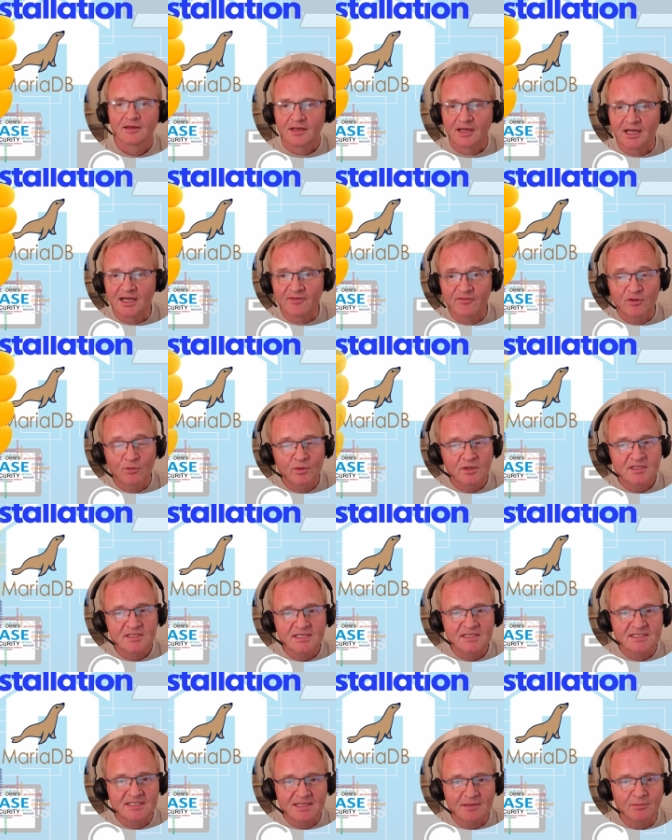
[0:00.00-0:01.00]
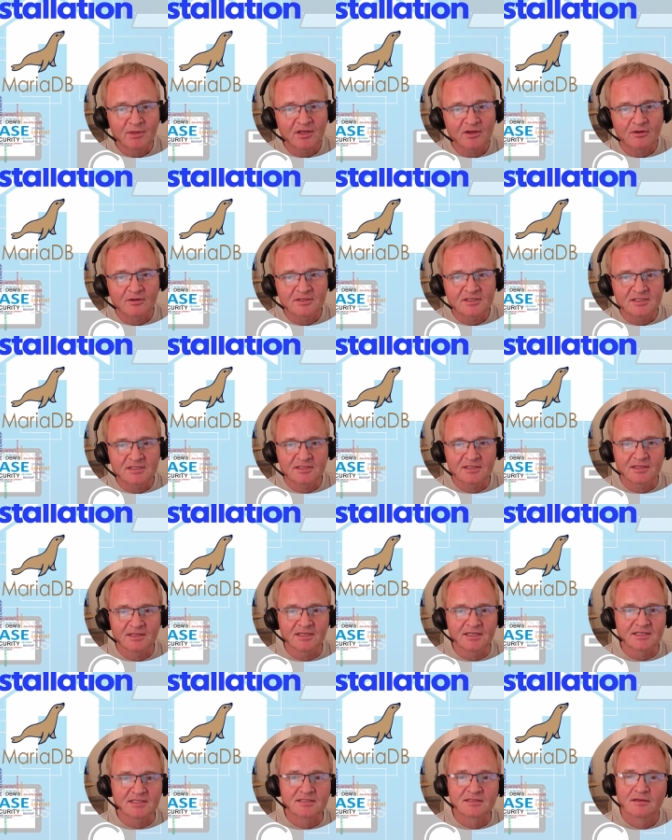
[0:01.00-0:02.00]
And if you want to see similar content to
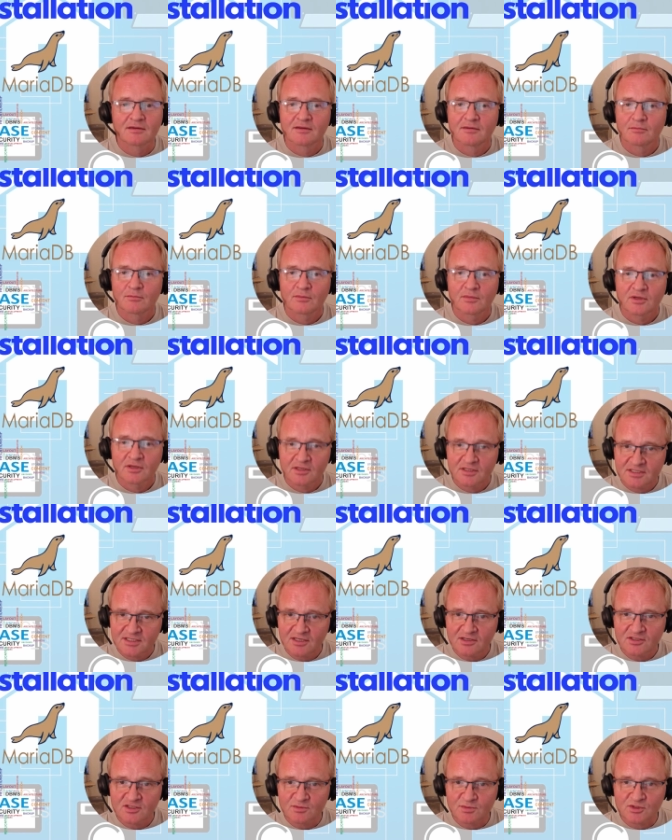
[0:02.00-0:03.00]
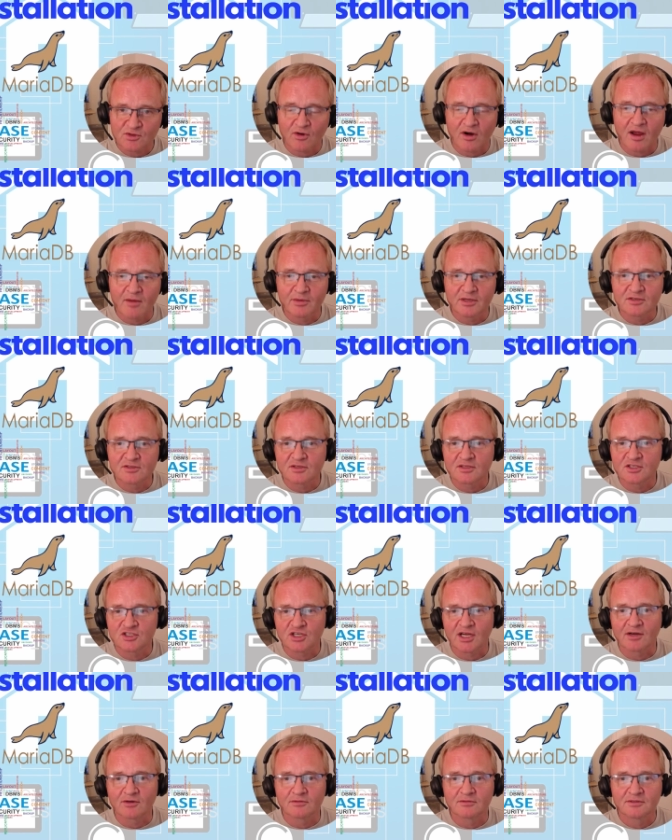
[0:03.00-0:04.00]
this, consider subscribing to the
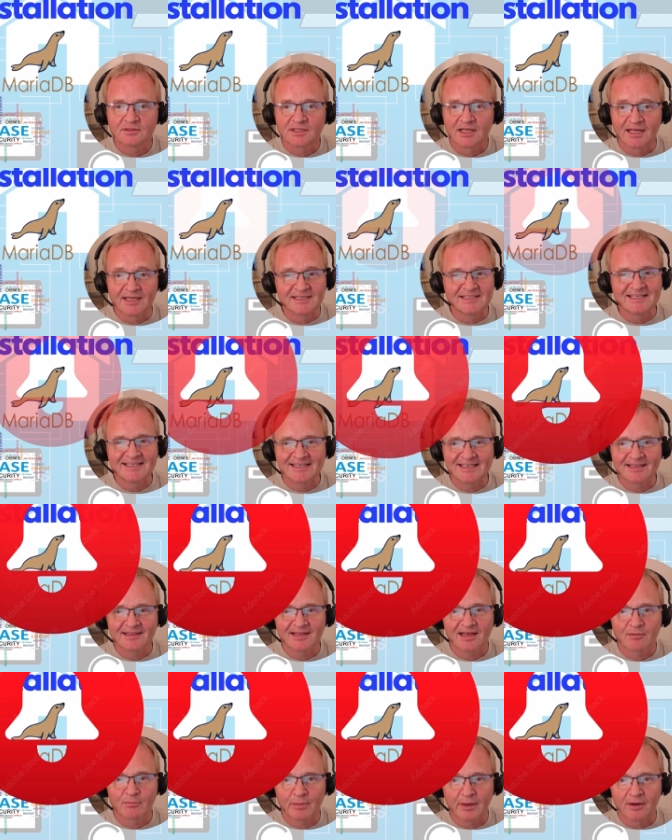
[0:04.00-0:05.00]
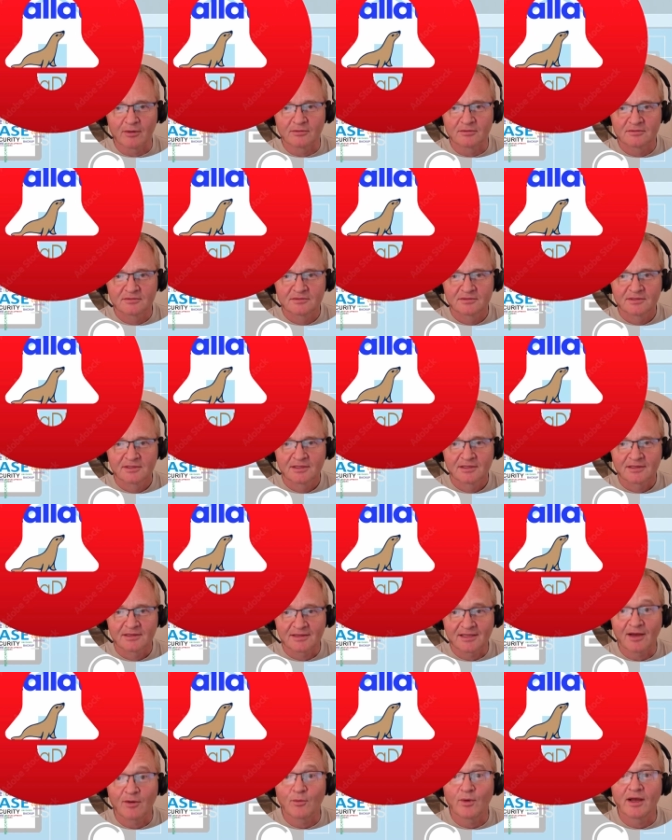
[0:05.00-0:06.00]
channel and dinging that bell.
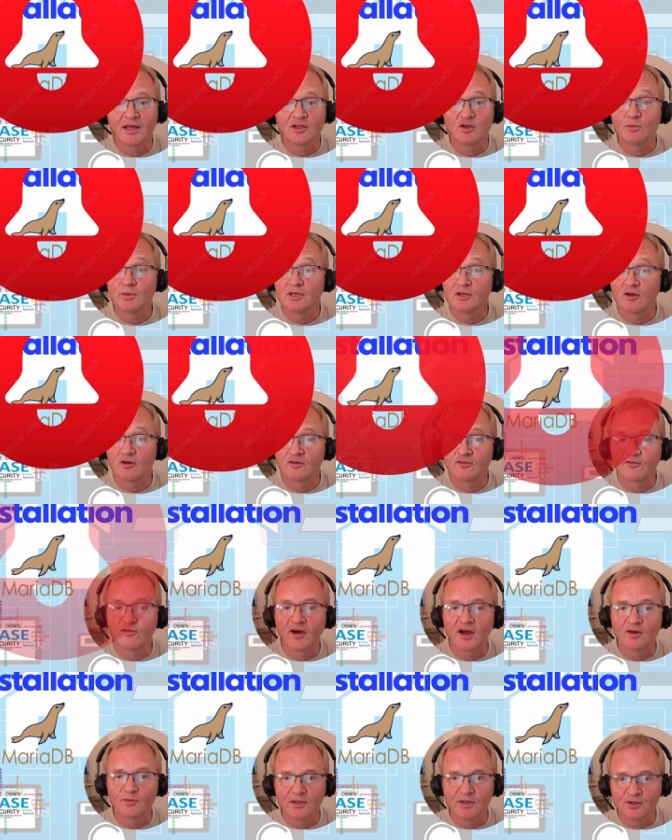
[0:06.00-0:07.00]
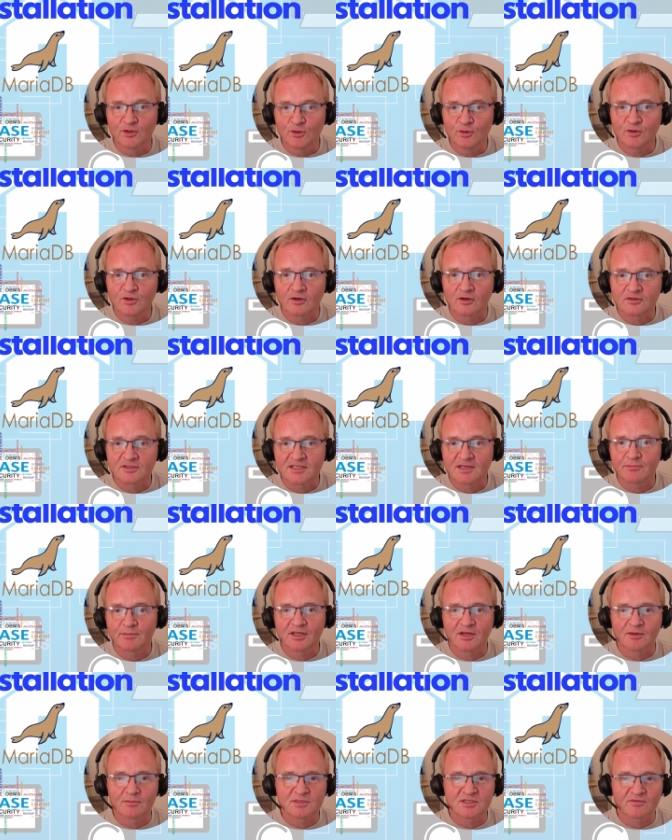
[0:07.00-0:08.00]
That way you'll be notified when new content
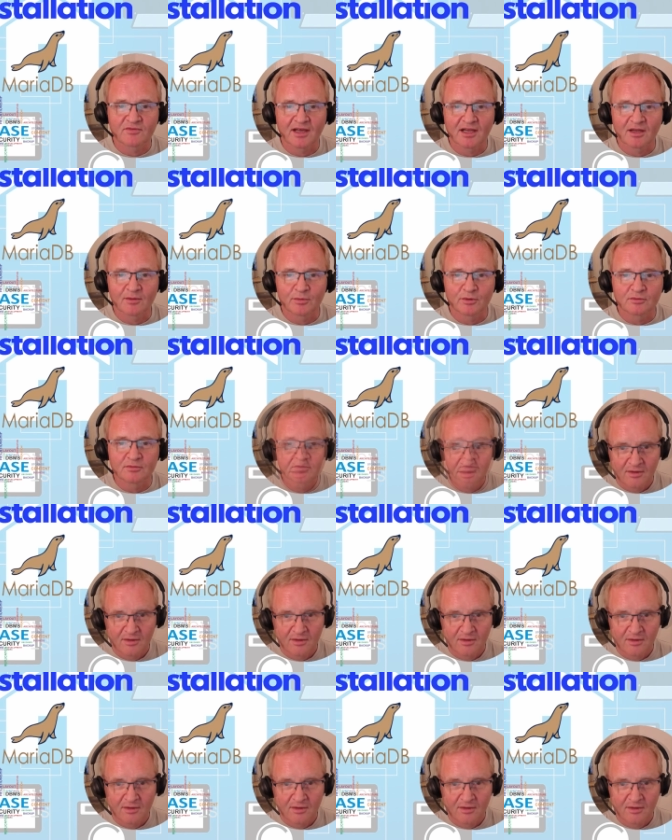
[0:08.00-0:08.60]
becomes available.